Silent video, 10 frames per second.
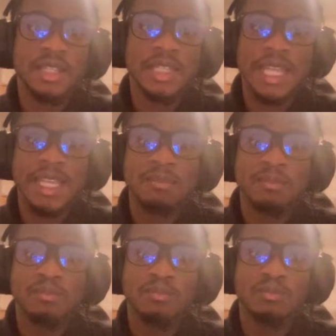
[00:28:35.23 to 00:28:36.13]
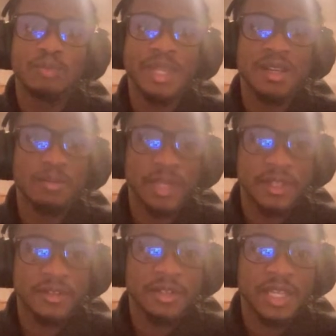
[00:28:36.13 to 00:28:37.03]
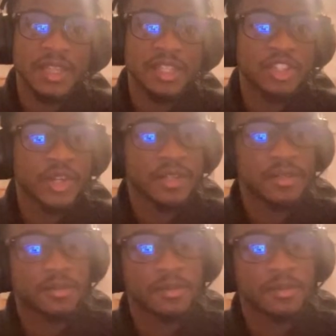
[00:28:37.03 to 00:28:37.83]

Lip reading: they could pick a player and then trade them.